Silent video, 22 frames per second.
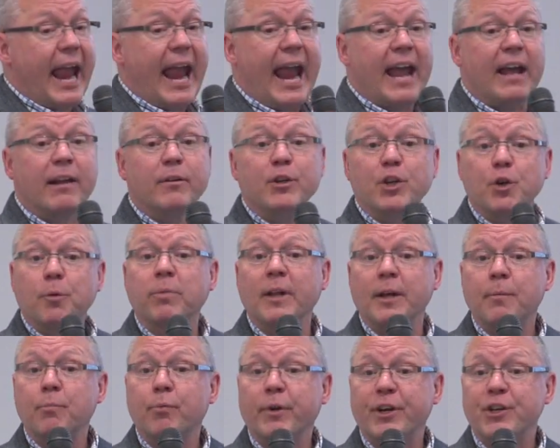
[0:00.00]
And your
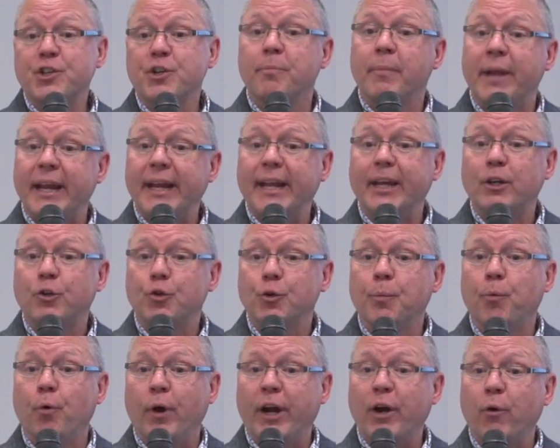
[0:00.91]
blood pressure may get to
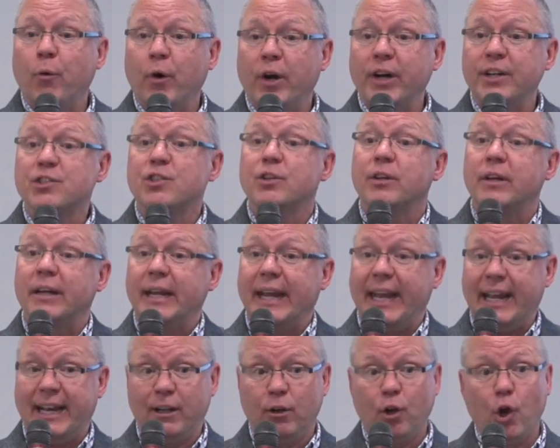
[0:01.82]
a point where it's
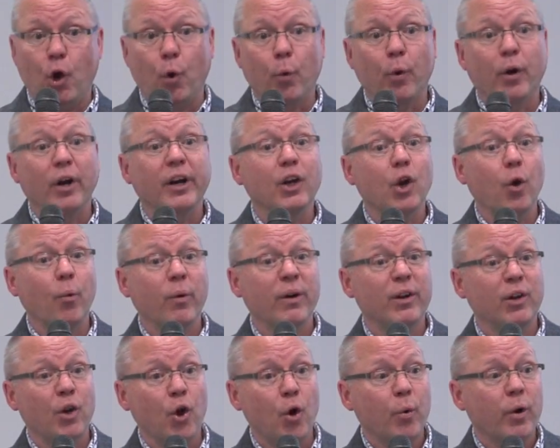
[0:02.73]
getting lower and lower
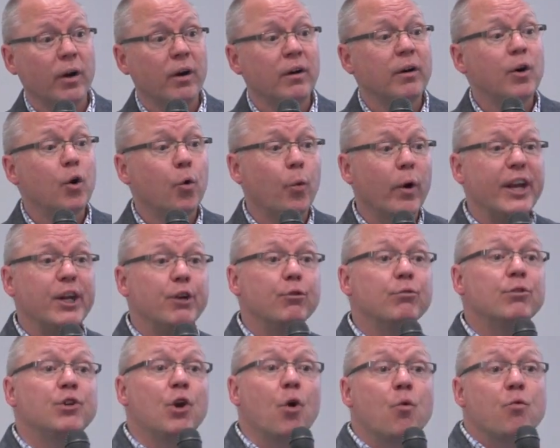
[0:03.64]
and lower, where
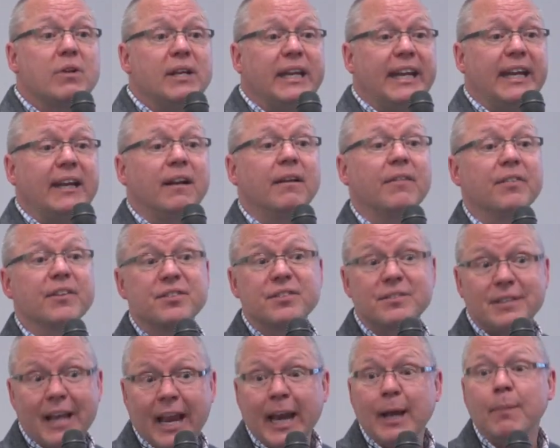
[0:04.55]
you don't need the
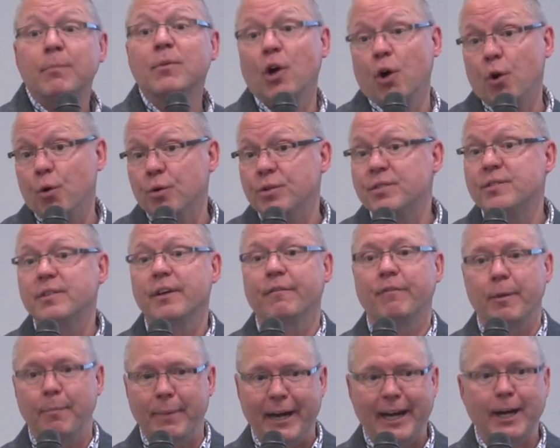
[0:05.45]
same dose
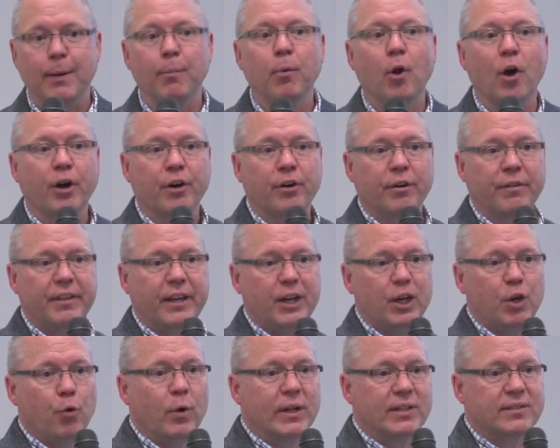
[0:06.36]
of the beta blocker that
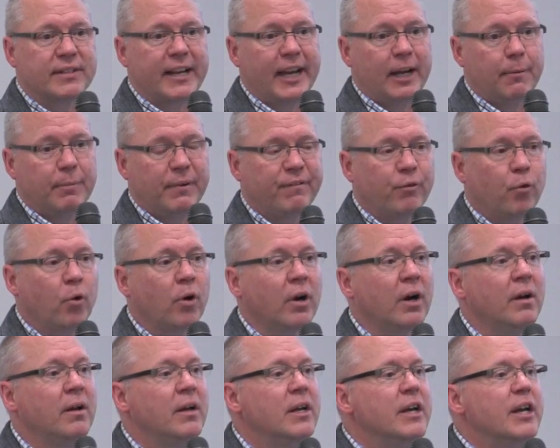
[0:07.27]
you once had
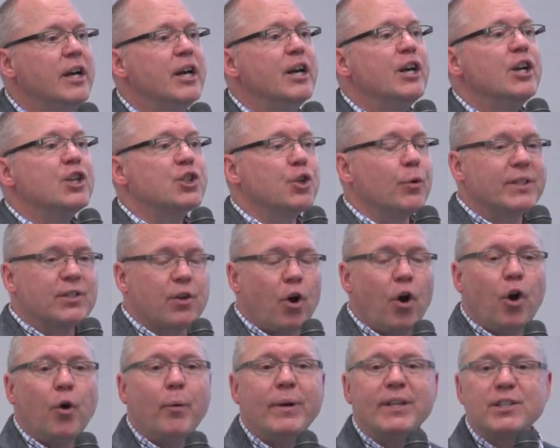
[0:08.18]
before. So it's
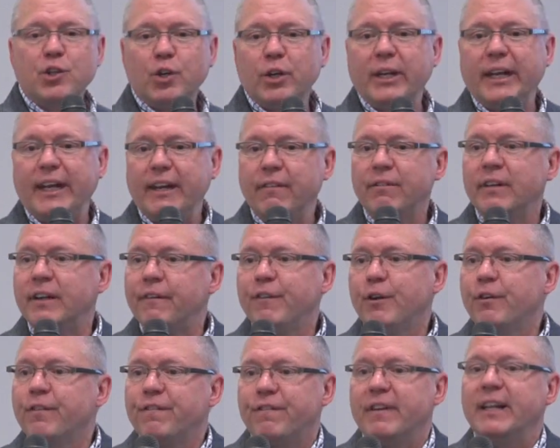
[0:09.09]
always good, even if
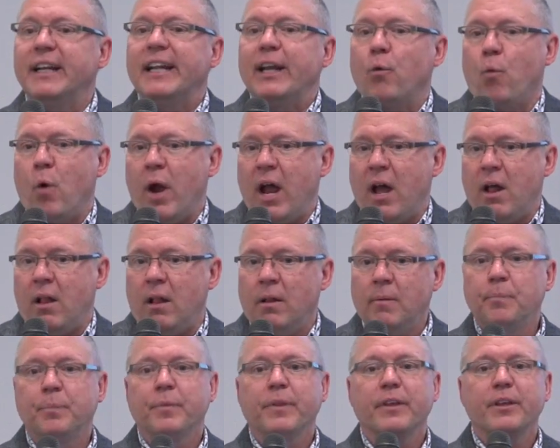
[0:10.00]
you're feeling
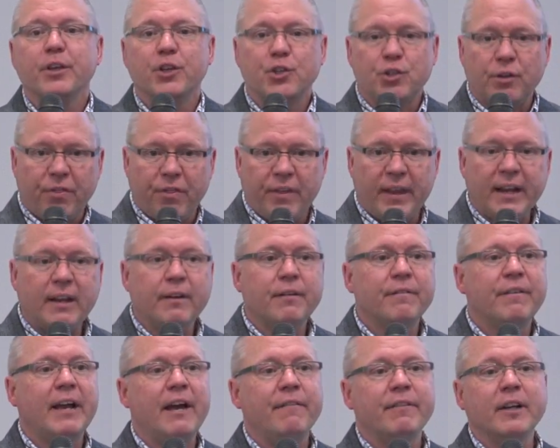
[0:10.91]
well, to think
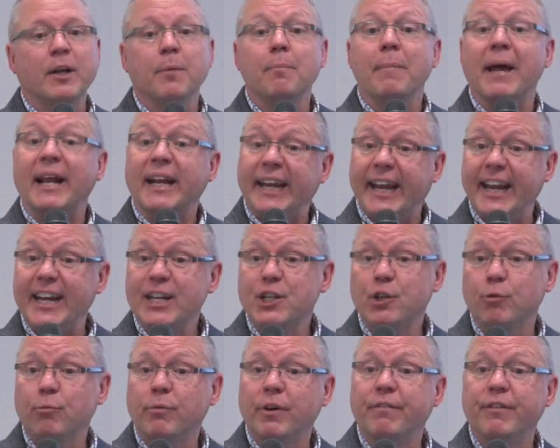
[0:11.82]
of having a
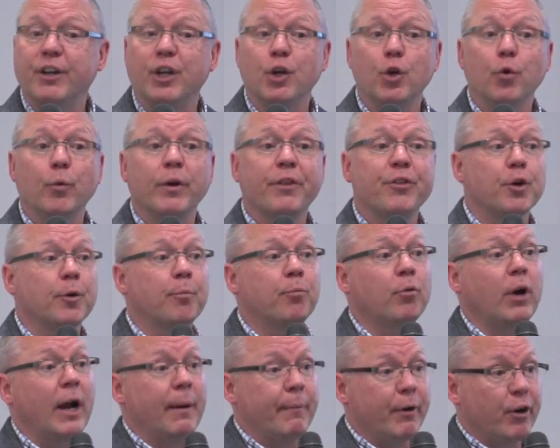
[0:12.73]
medication review with your
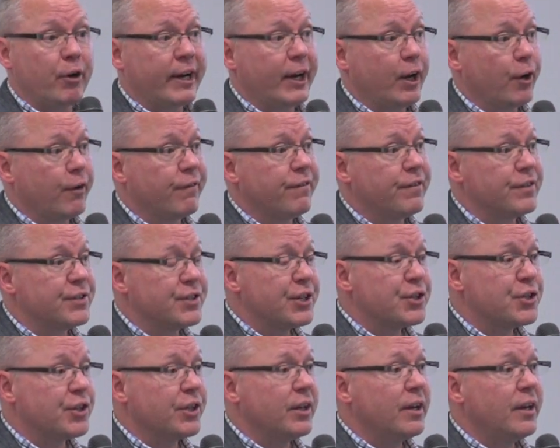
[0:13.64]
primary care
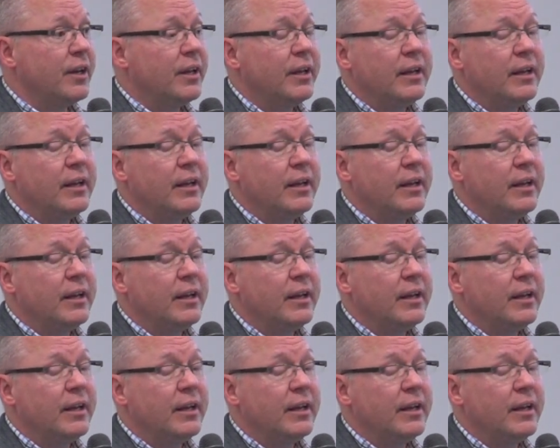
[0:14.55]
physician.